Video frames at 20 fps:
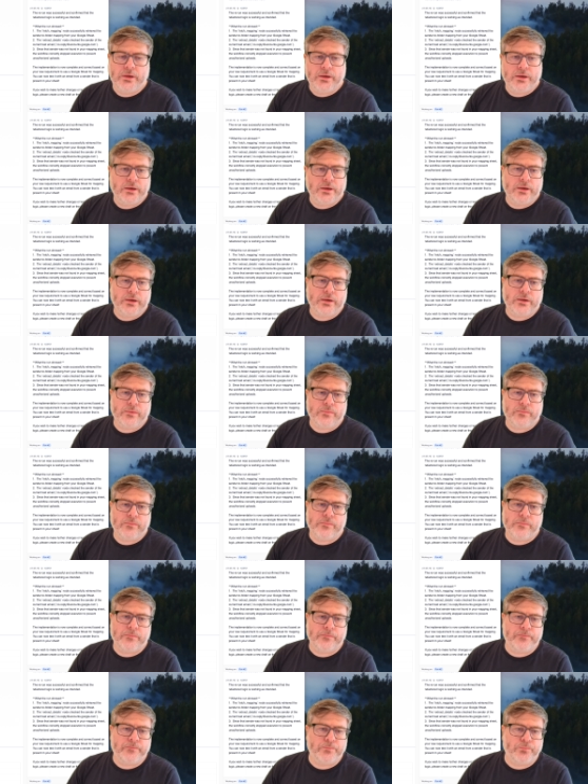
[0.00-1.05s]
um,
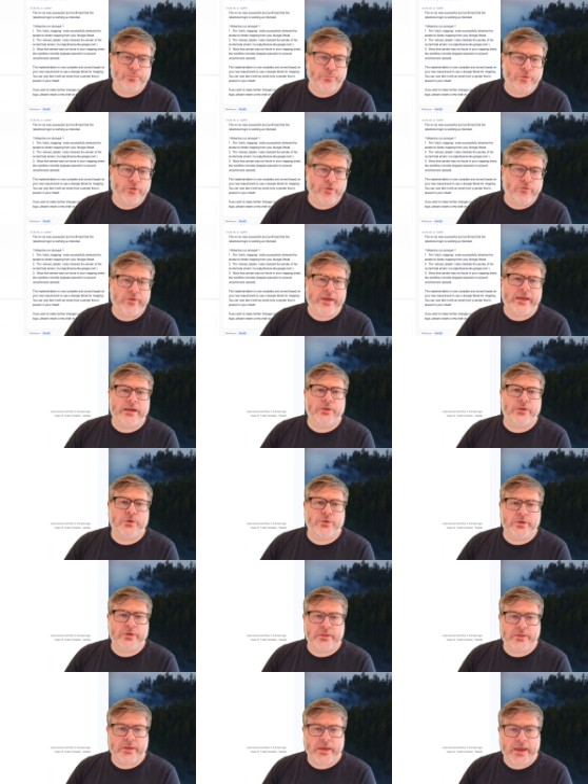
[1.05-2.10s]
value
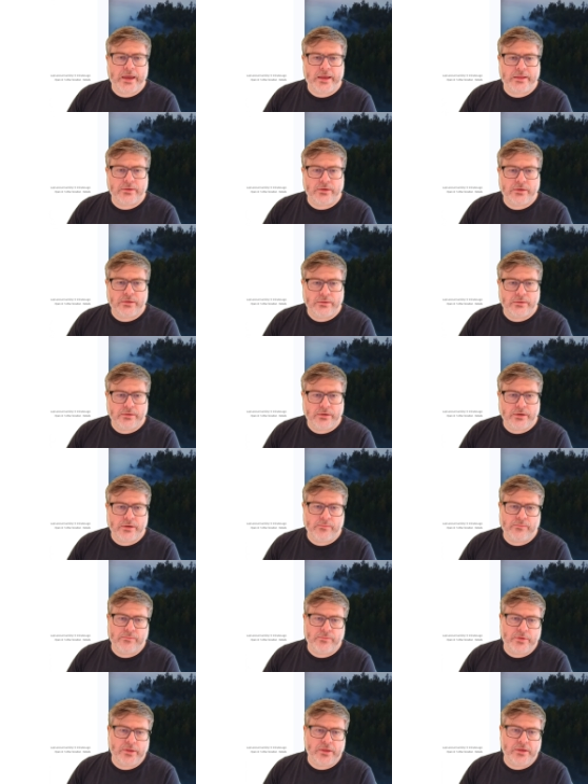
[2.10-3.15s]
in the header,
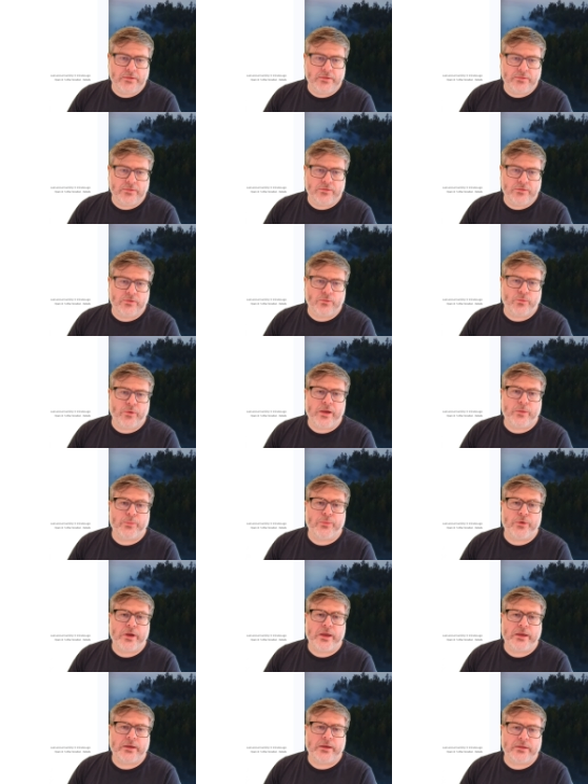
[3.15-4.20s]
these square
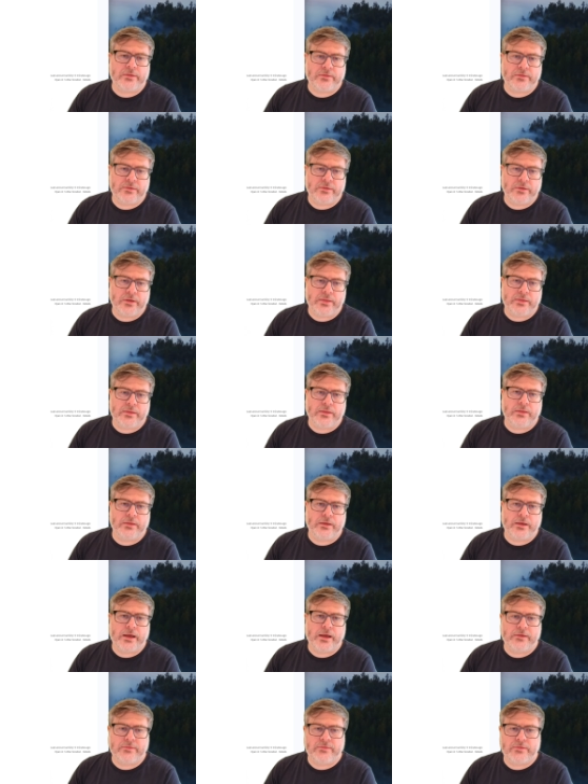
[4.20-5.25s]
brackets and then the
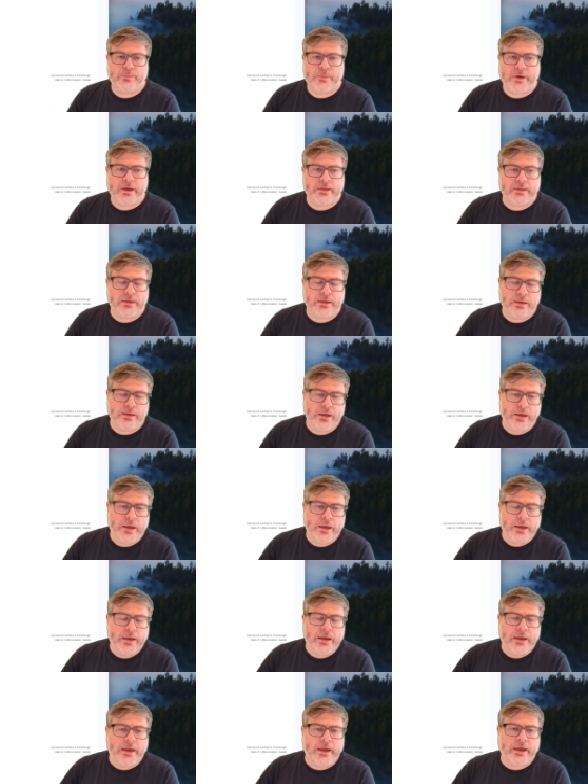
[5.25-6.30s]
custom ID.
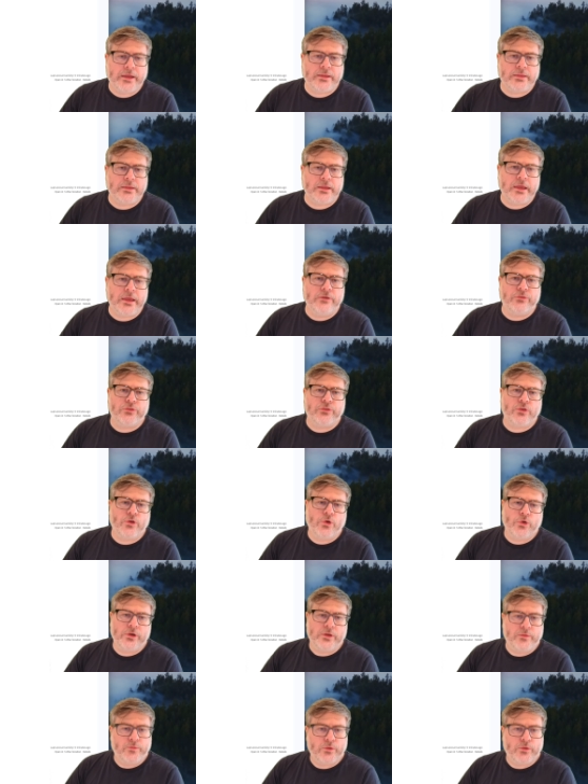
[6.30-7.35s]
And if
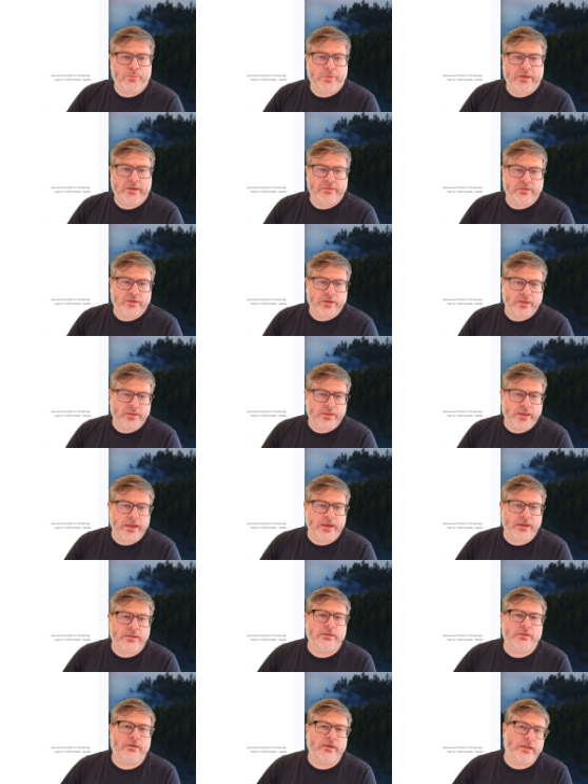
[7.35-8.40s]
so, it would basically
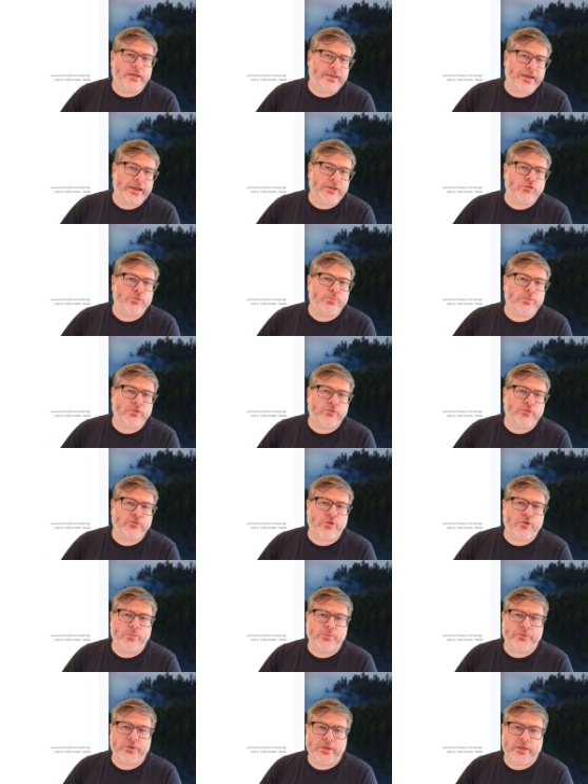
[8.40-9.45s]
take the attachment
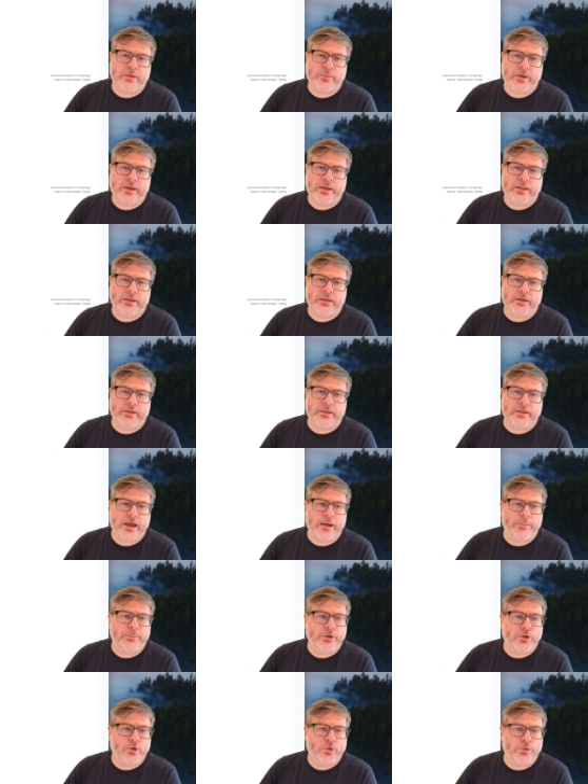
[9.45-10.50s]
from the email and
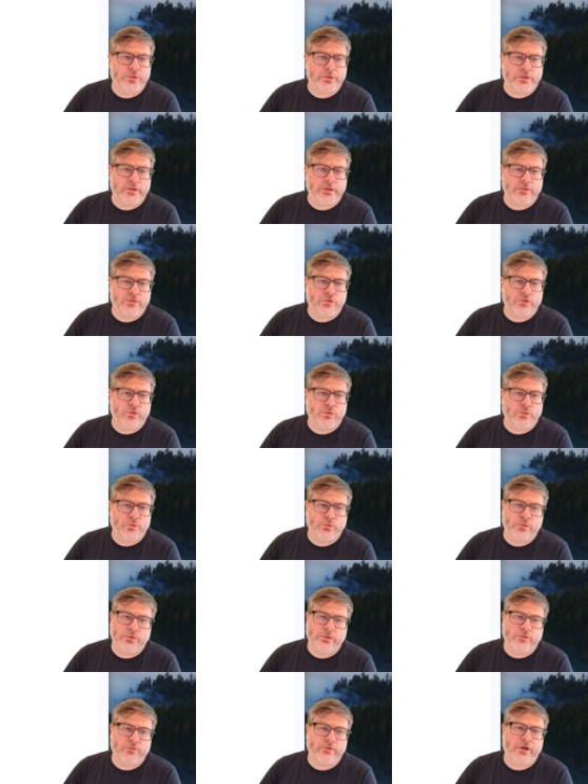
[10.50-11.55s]
upload it to
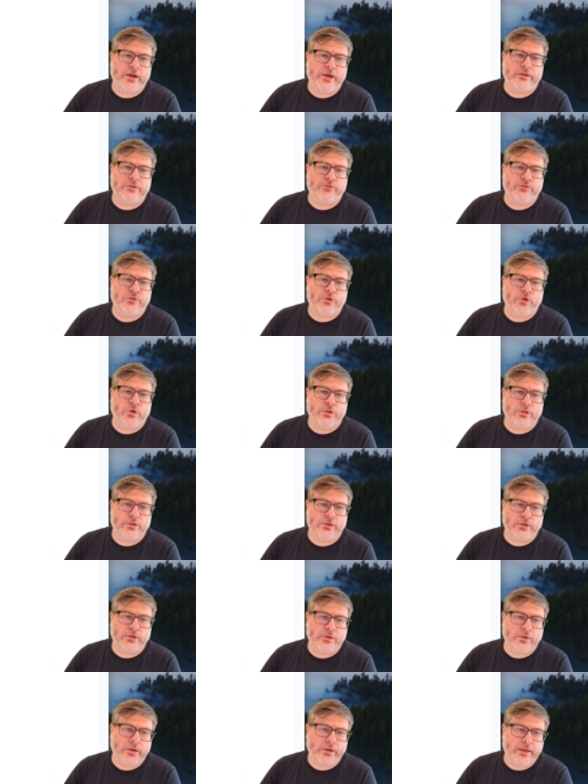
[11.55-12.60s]
the right
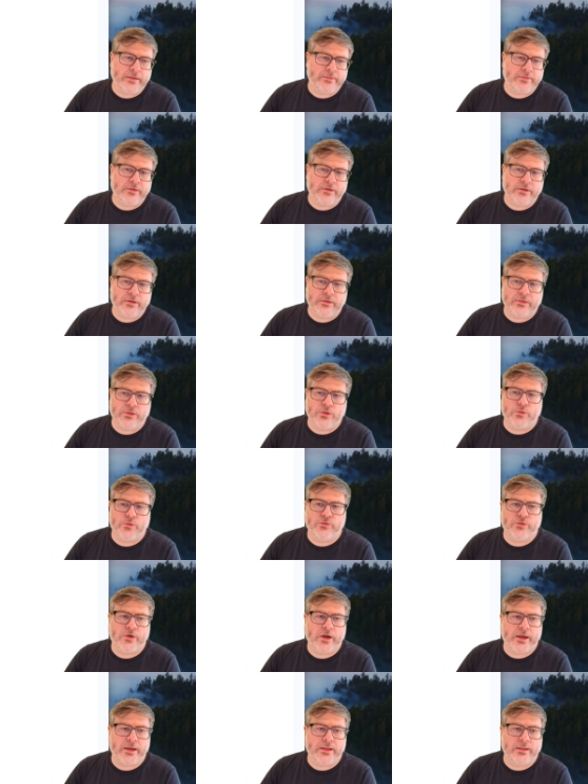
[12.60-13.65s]
folder as a new
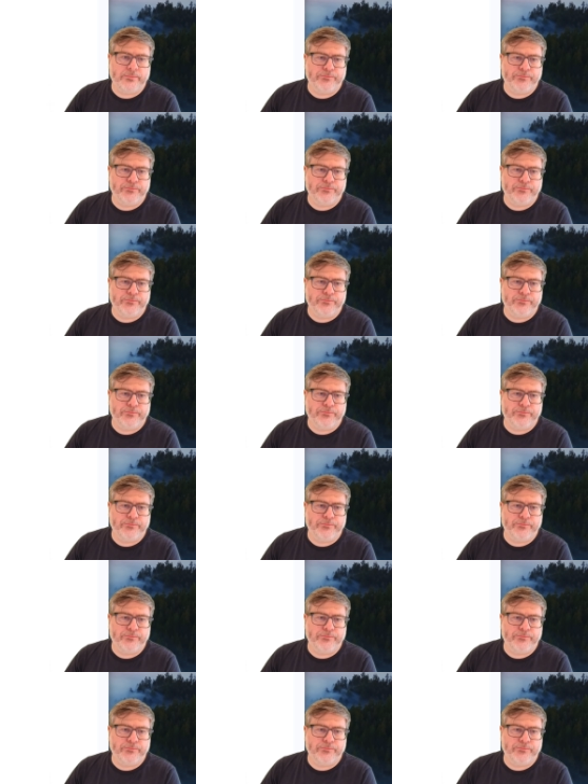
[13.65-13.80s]
file.